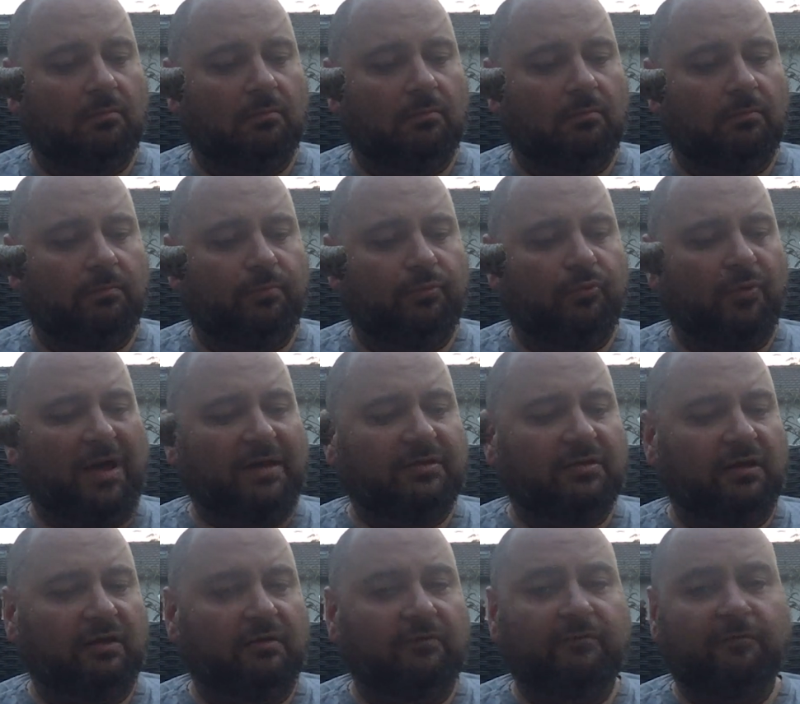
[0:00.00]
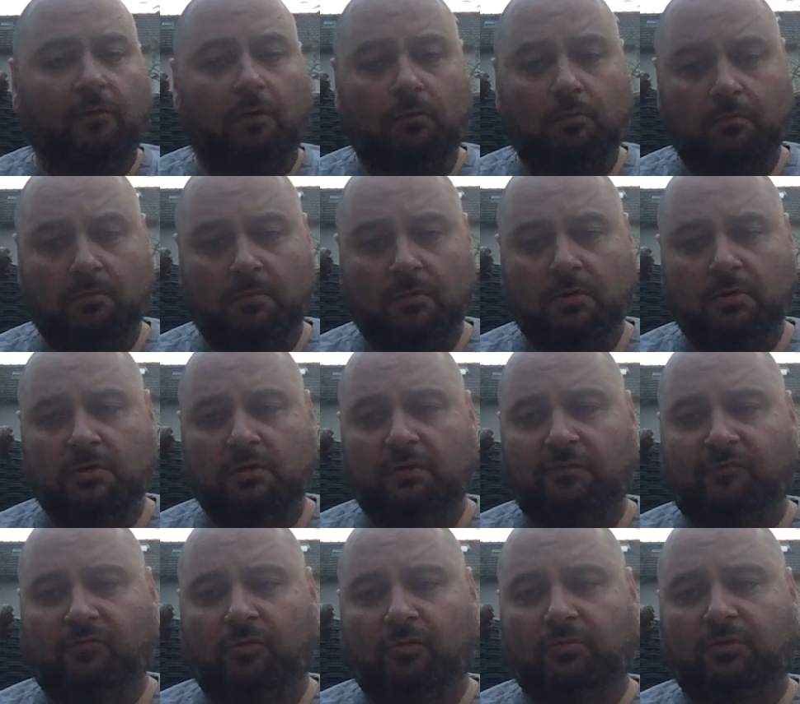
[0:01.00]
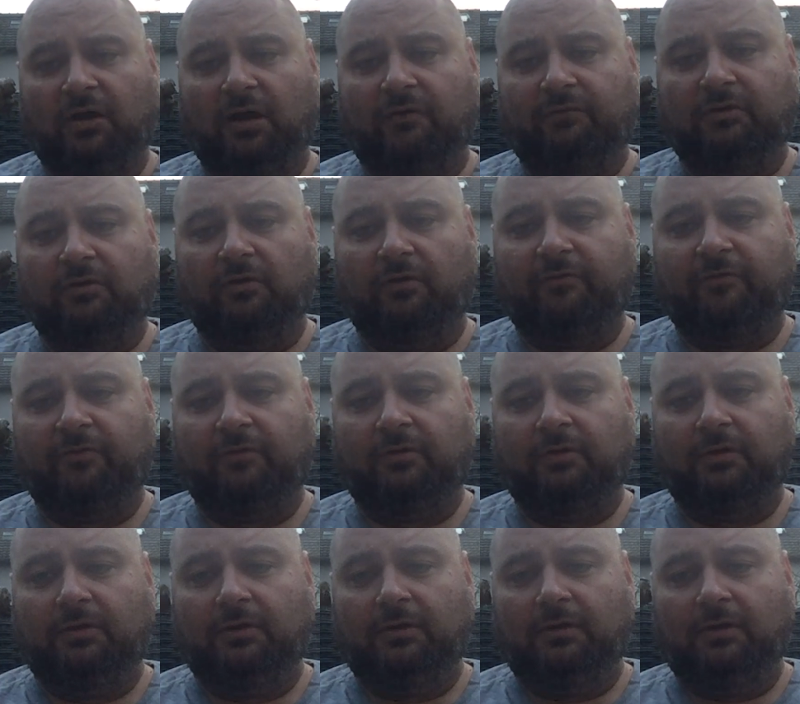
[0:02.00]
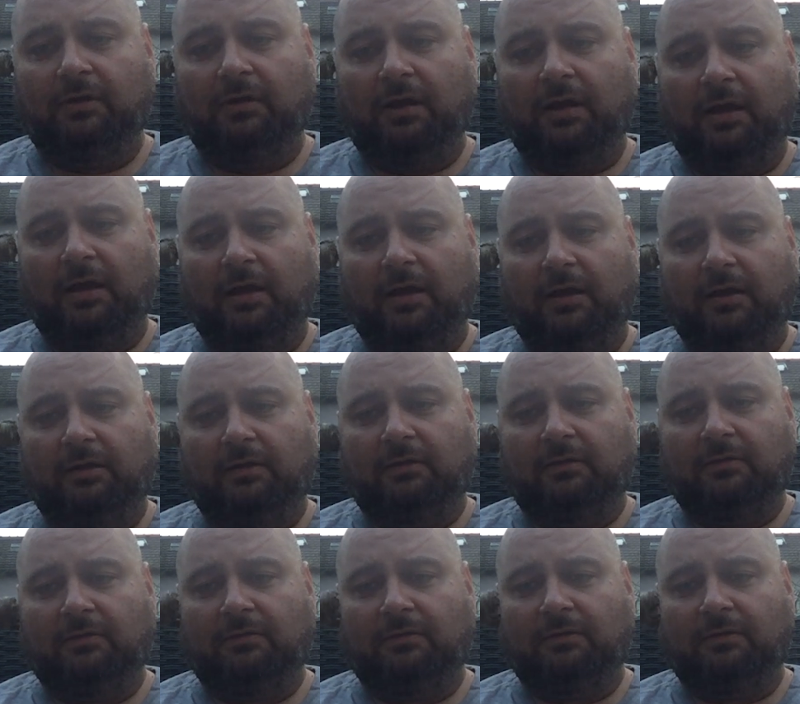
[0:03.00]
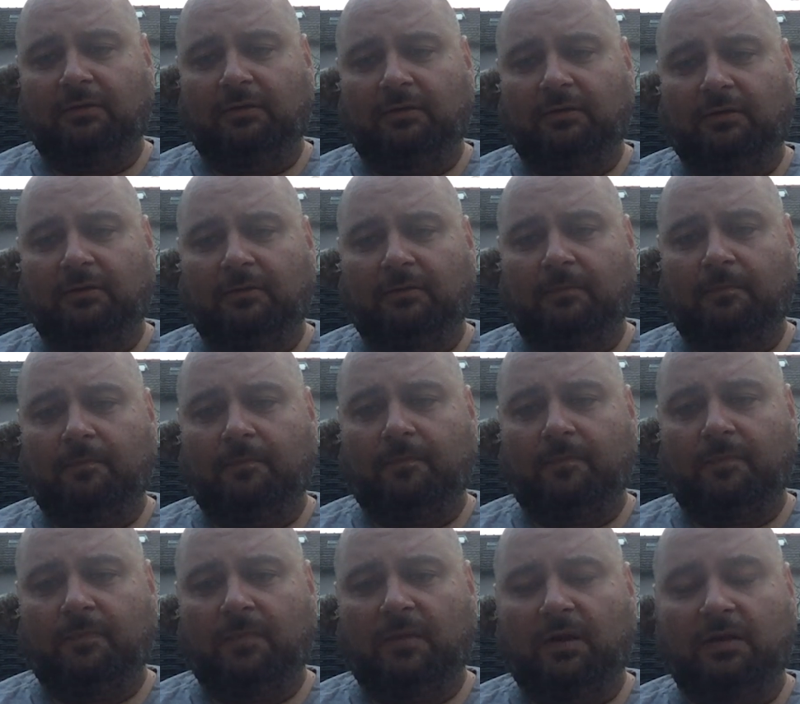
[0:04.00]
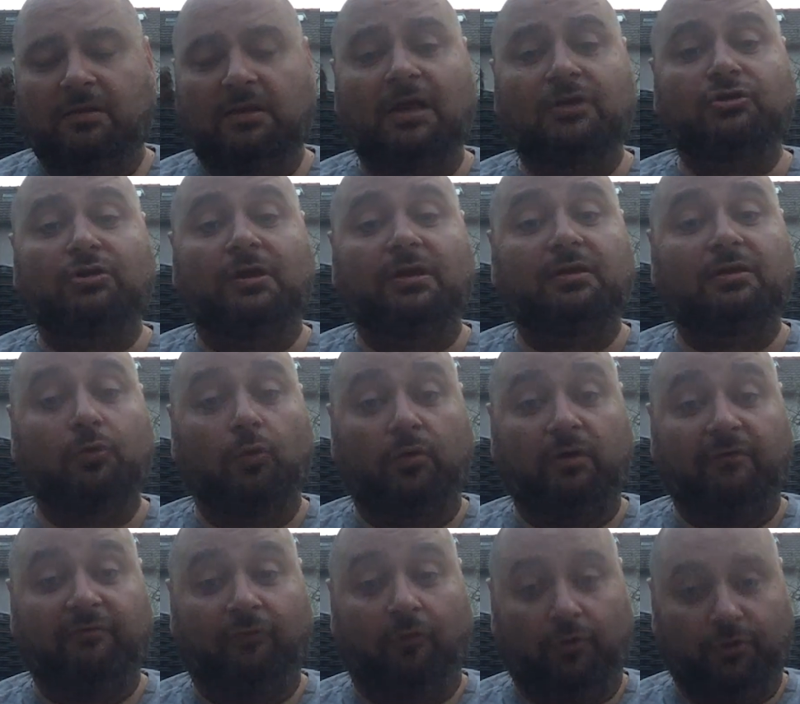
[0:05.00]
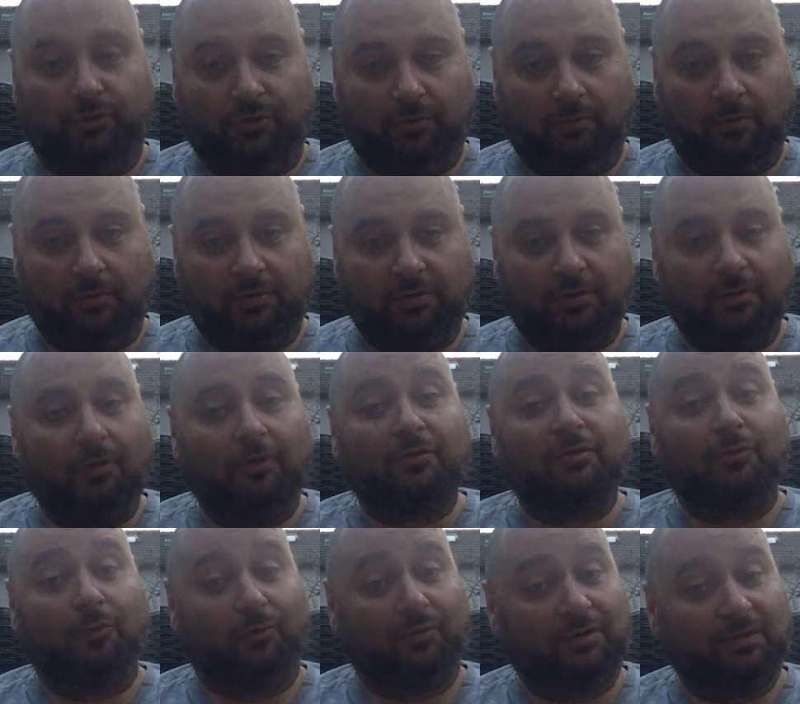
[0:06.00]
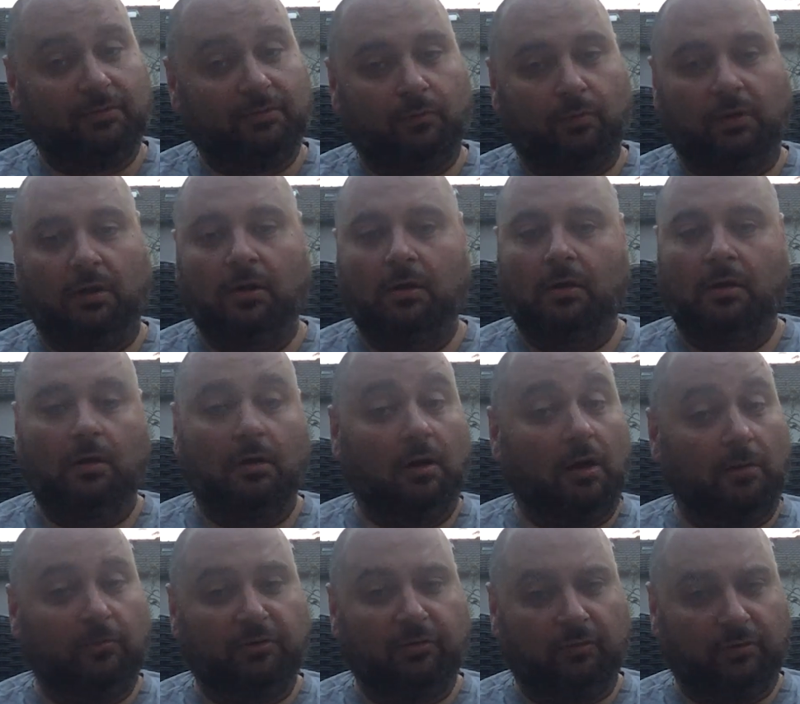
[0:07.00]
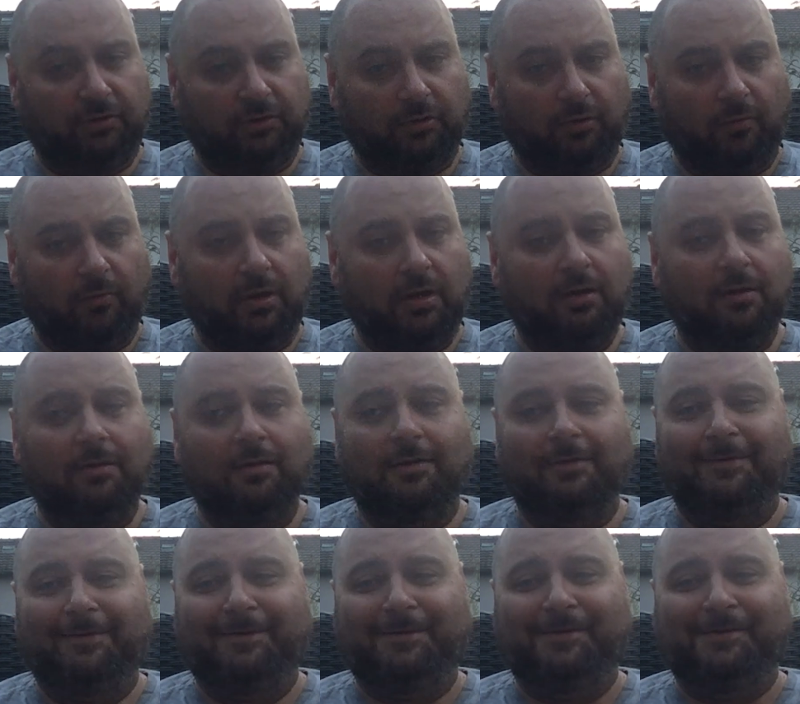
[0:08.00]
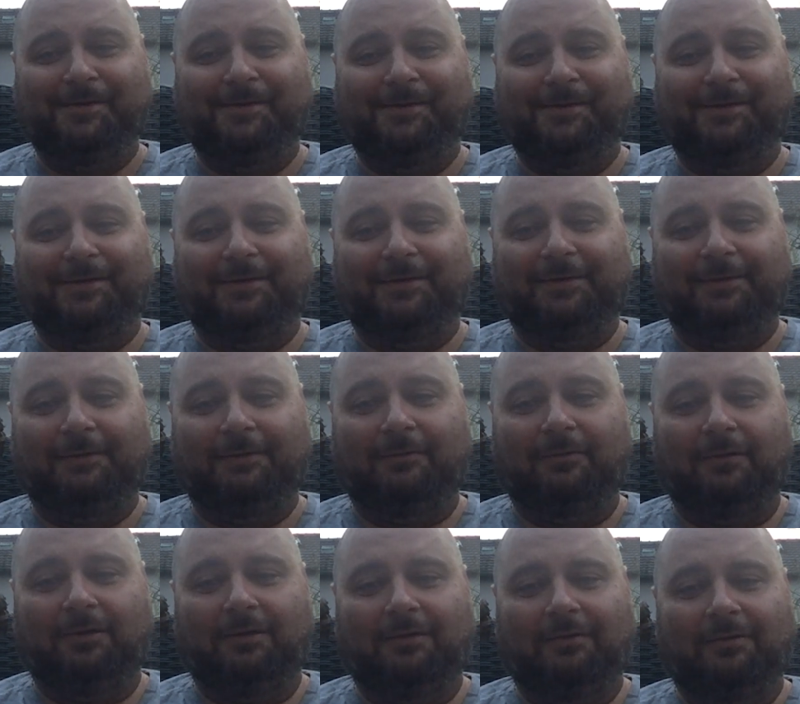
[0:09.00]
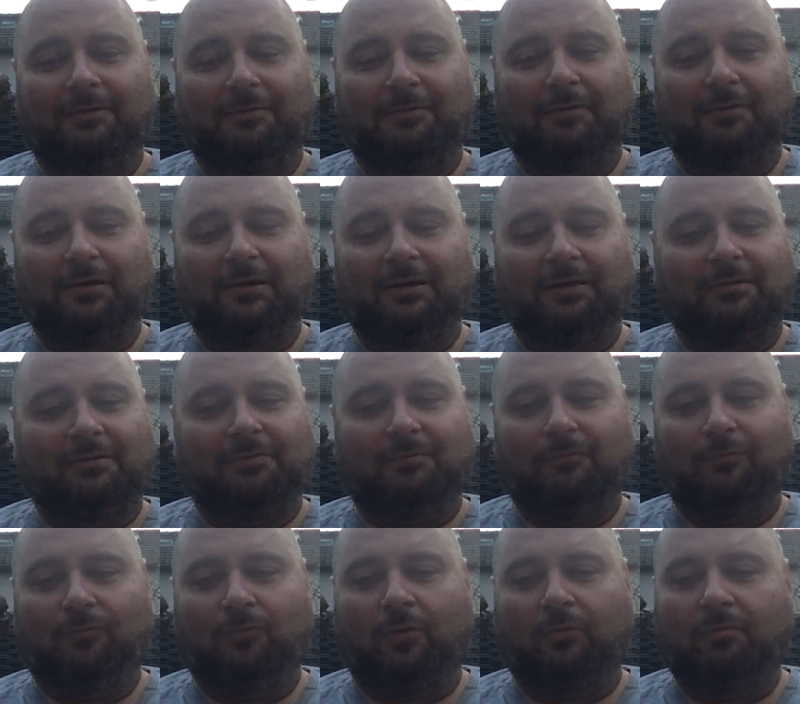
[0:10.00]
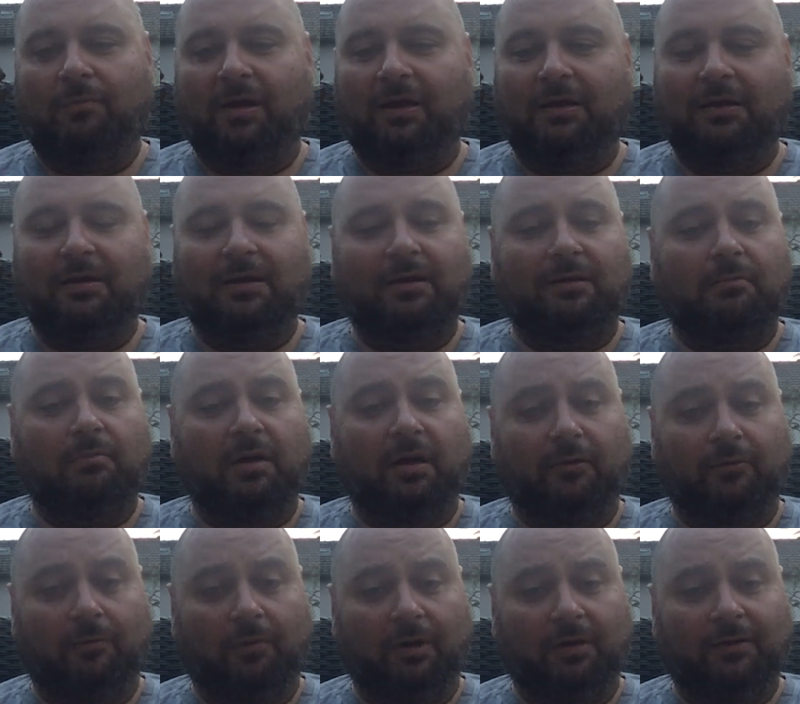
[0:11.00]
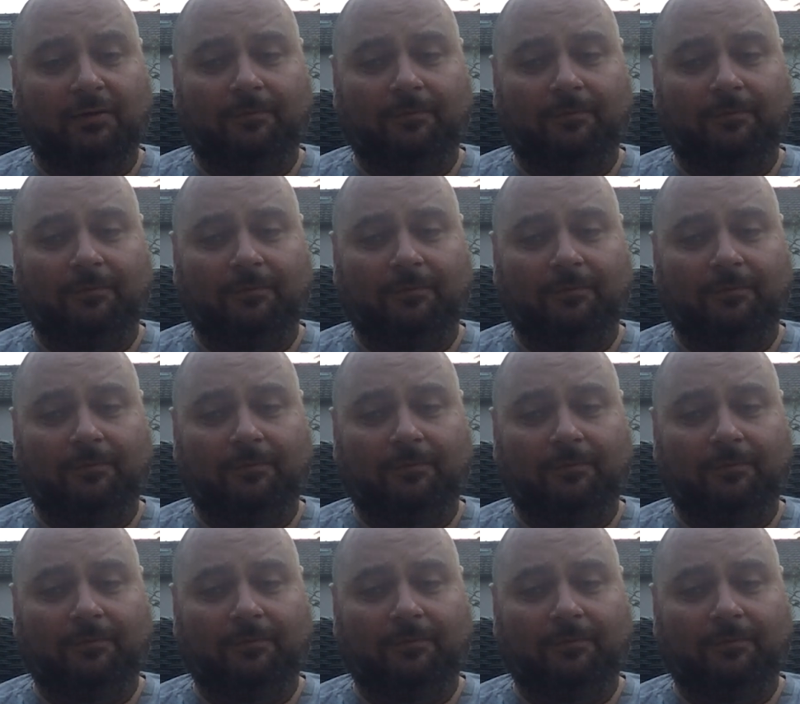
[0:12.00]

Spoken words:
press info from Davidoff, and it's actually 34 euros, not 33. I'm so sorry. This won't make it any better, right?